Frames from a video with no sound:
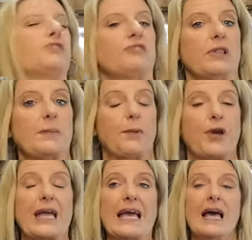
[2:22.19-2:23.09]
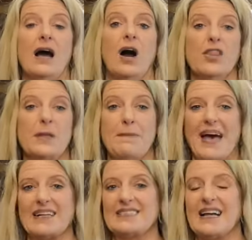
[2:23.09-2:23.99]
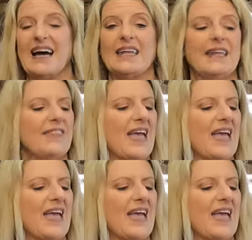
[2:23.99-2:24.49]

slippery on the back side.